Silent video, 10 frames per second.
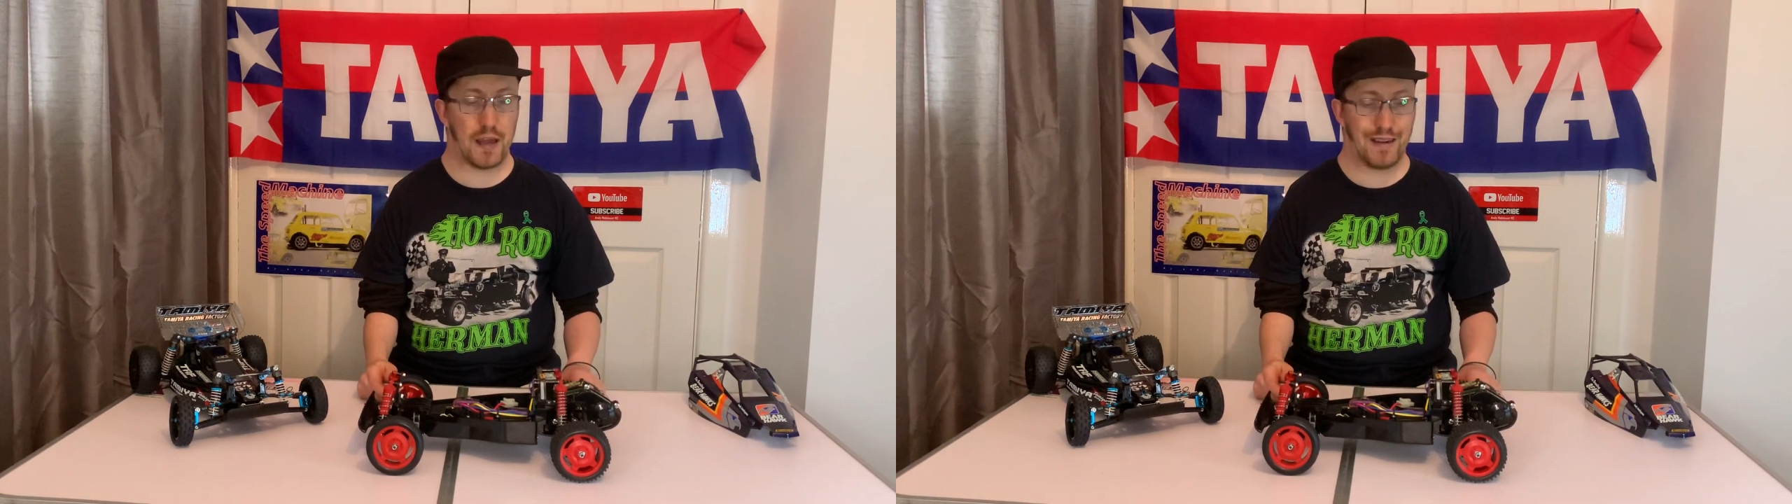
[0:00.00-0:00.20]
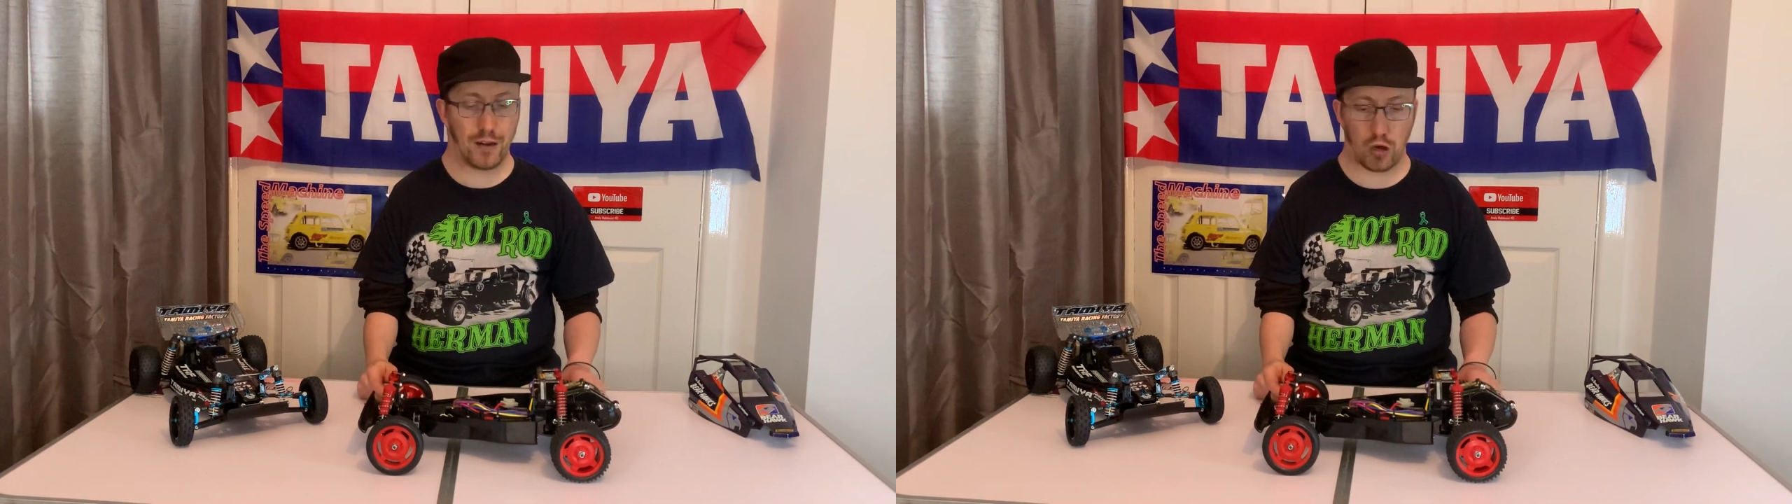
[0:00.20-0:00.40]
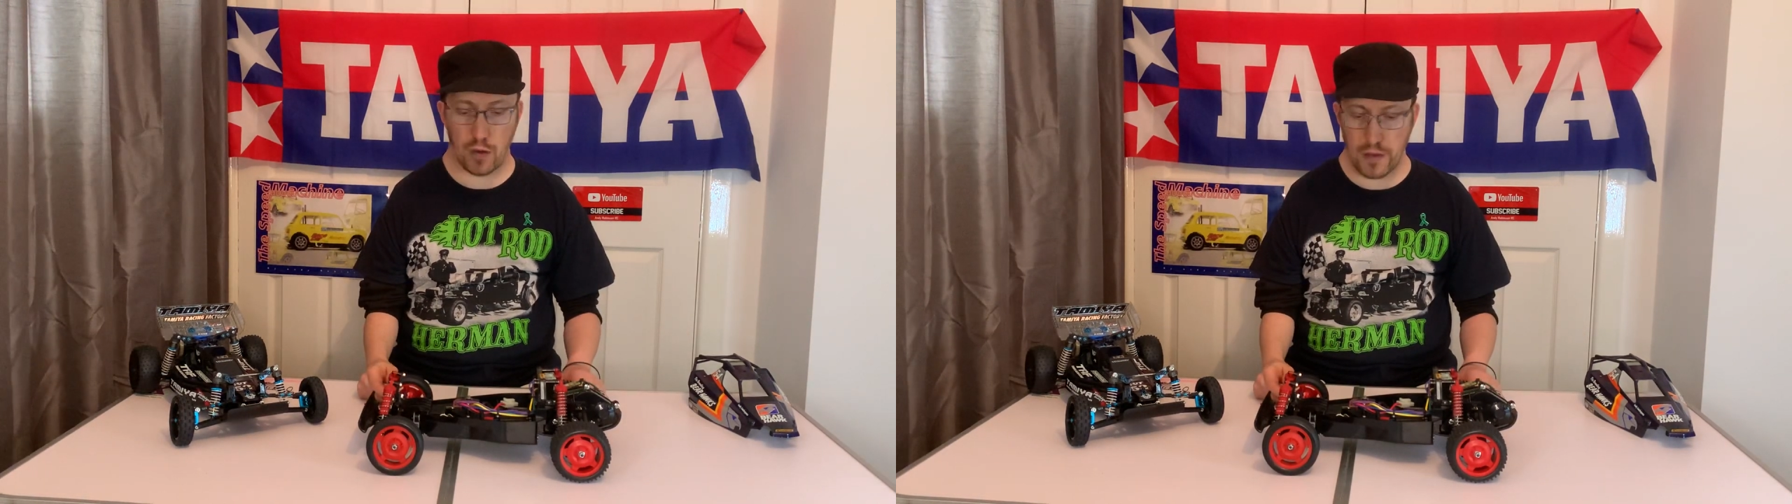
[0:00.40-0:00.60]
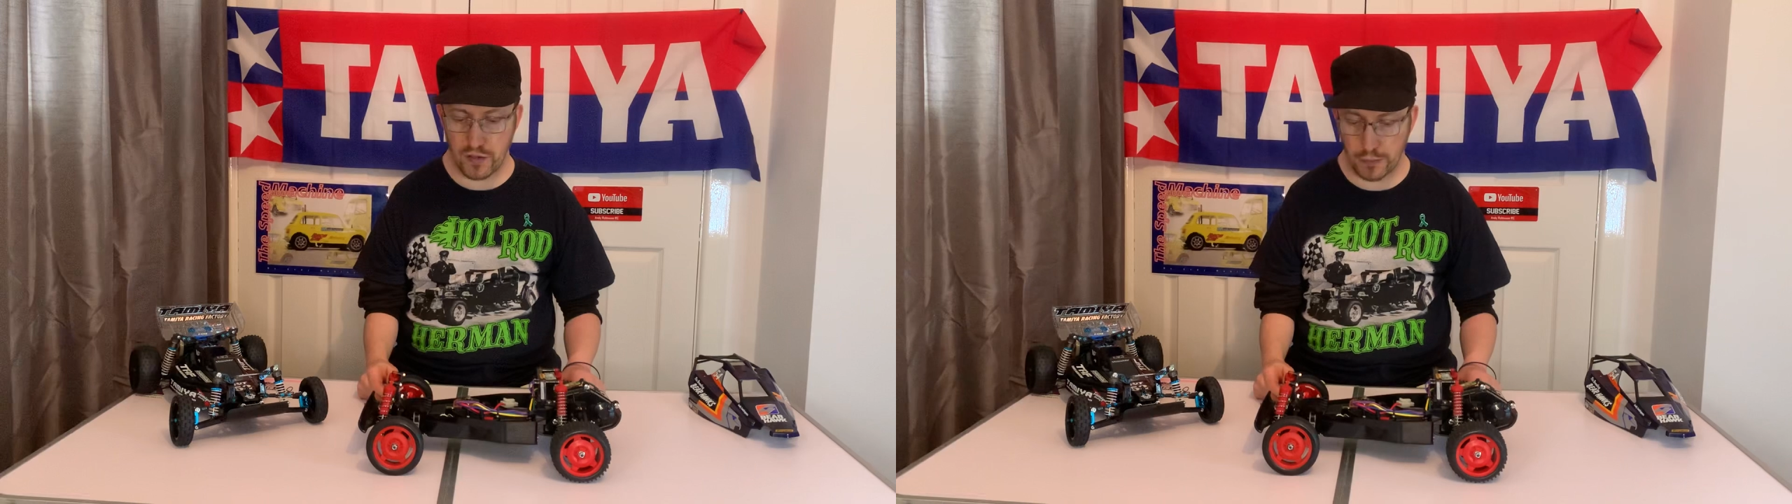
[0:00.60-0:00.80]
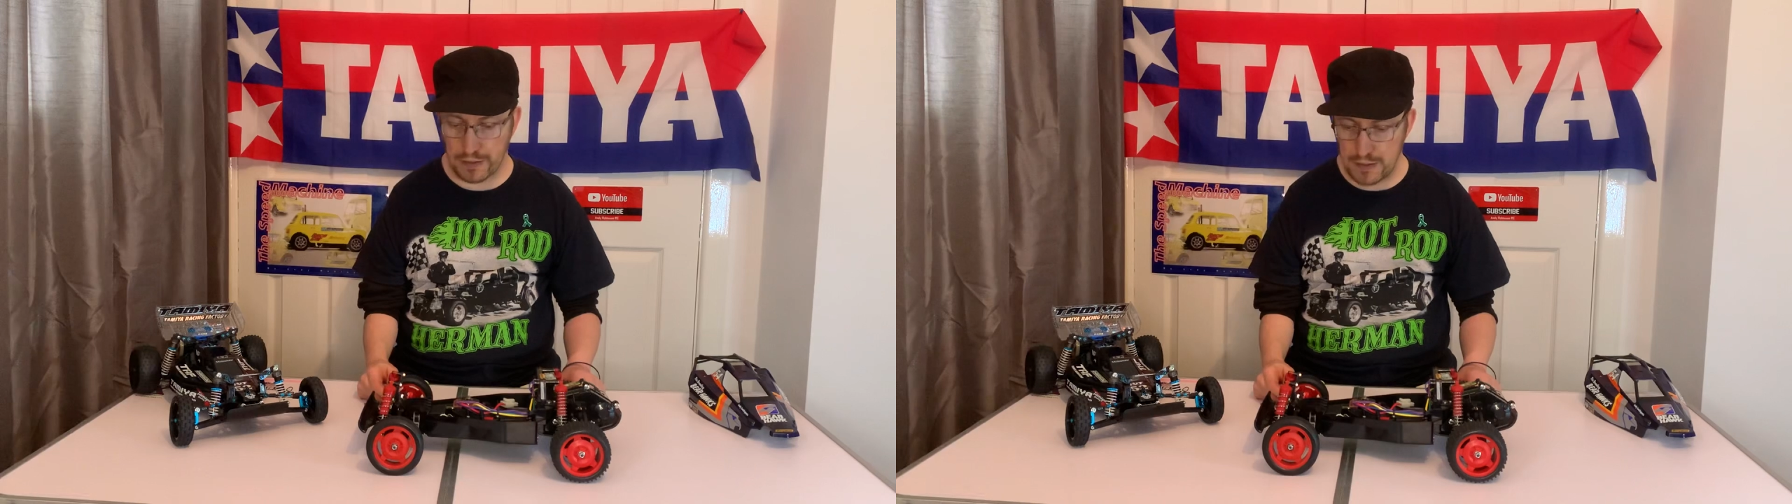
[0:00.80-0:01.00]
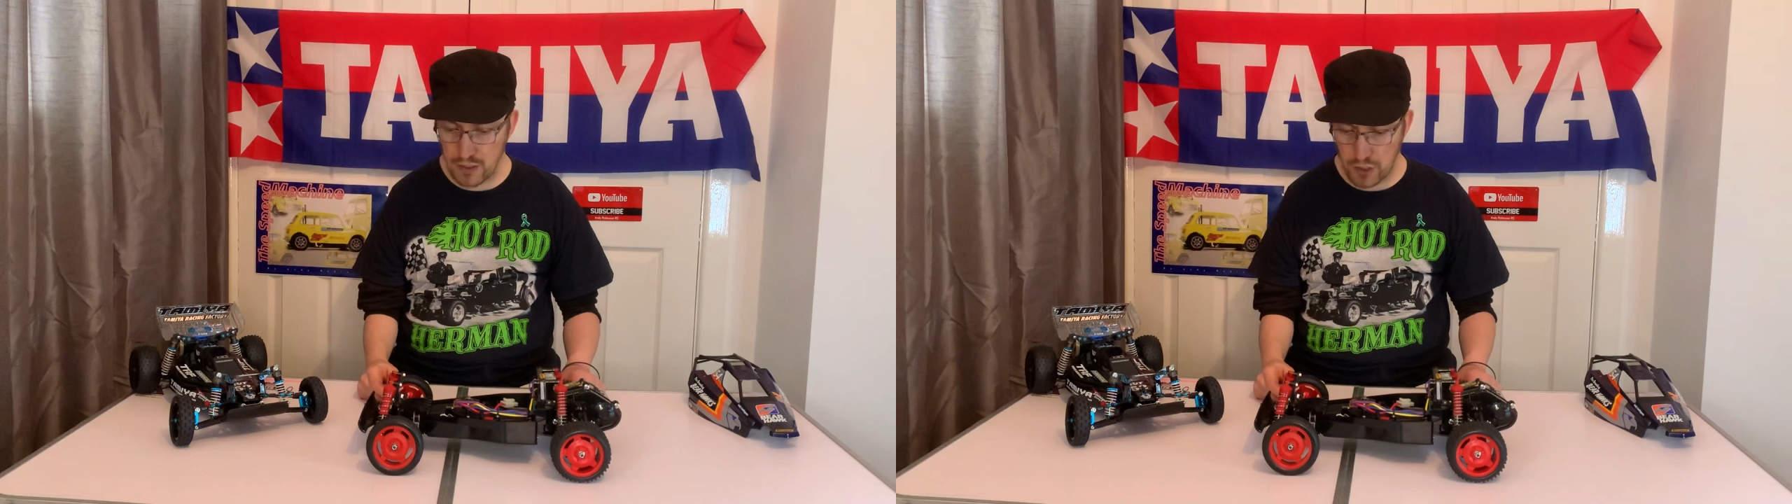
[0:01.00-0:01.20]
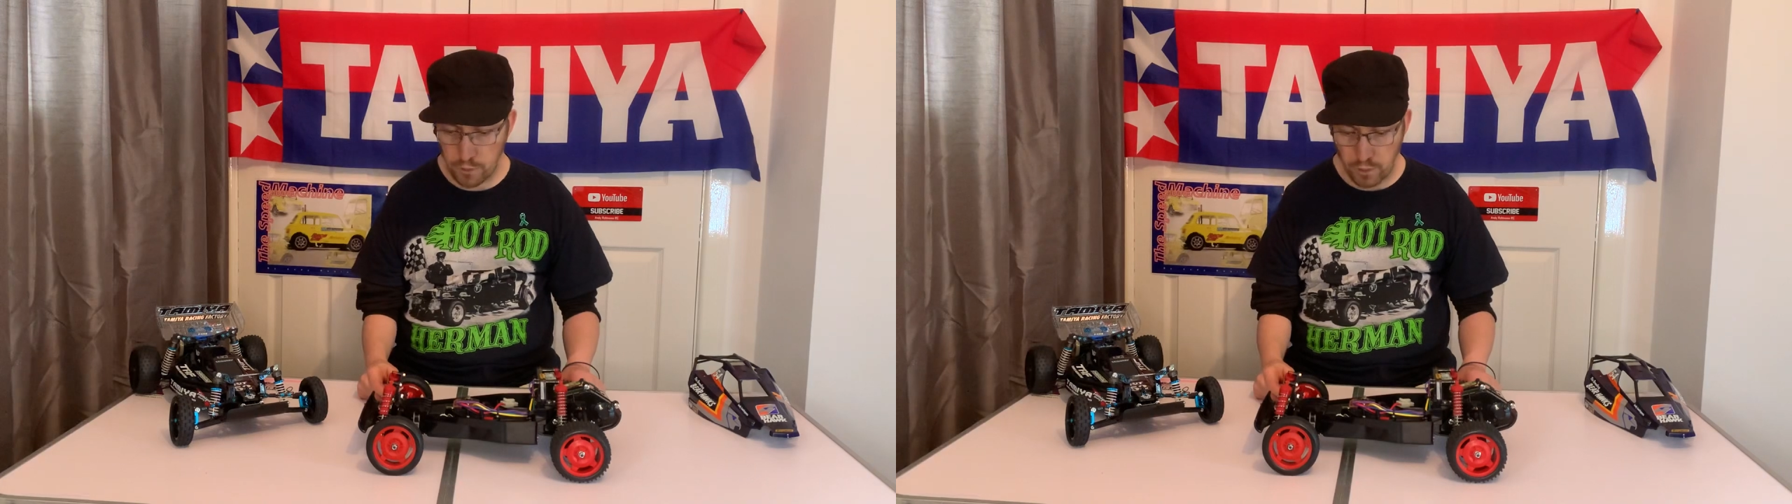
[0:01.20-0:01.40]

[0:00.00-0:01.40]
in the comments, please.